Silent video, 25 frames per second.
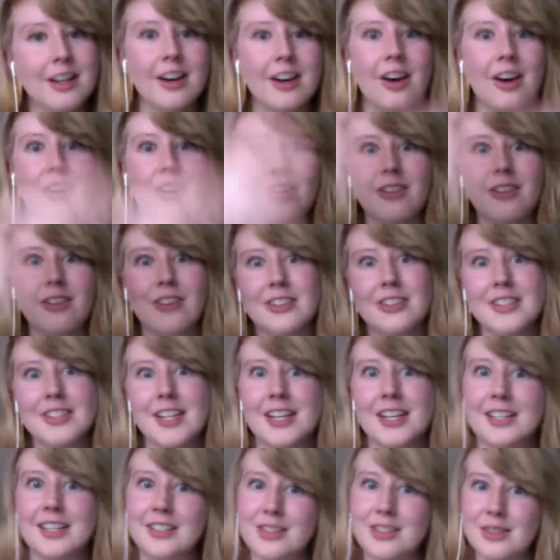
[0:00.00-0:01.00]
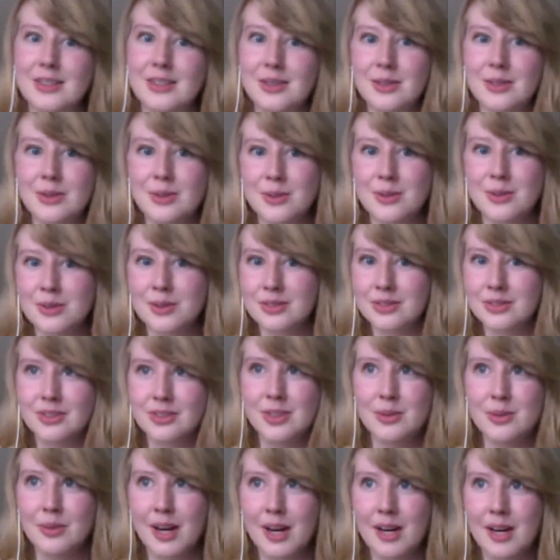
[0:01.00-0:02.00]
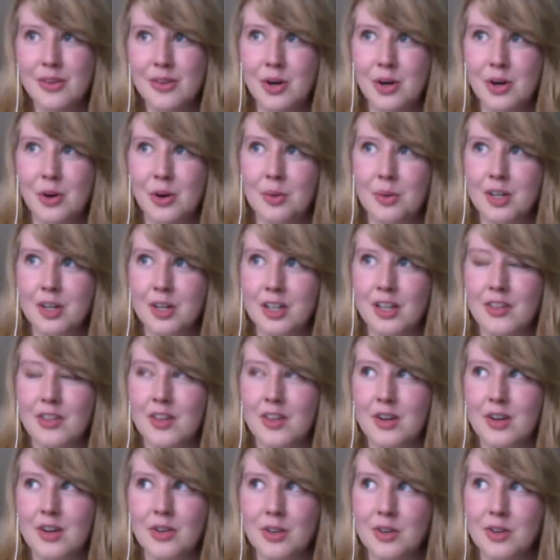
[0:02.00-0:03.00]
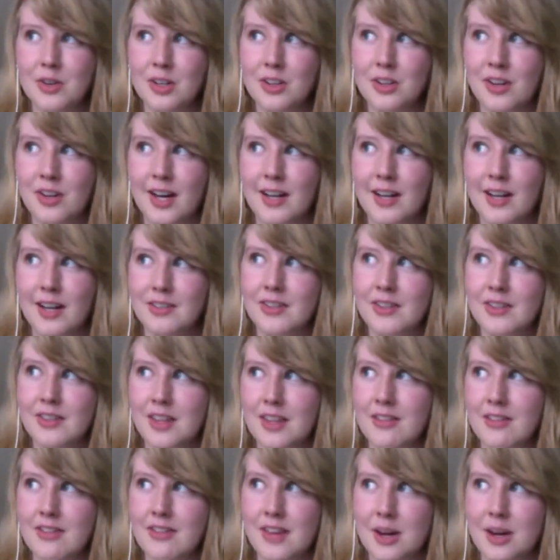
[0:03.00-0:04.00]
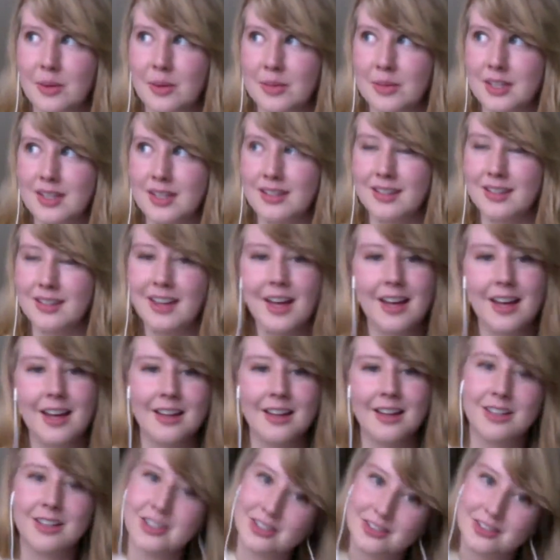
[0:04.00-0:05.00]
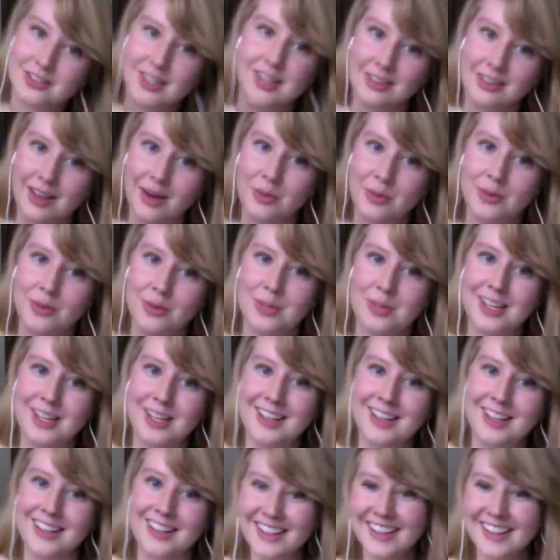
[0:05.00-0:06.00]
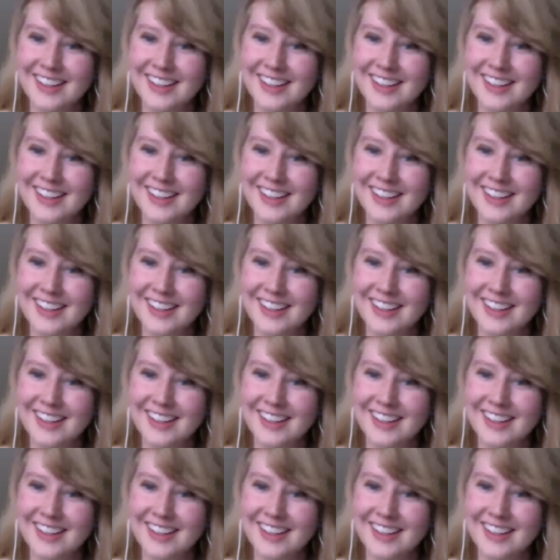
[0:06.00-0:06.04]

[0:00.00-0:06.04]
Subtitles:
I'll have all day to do my other homework and then I'll go to class and then that'll be it? Just kidding, that was me.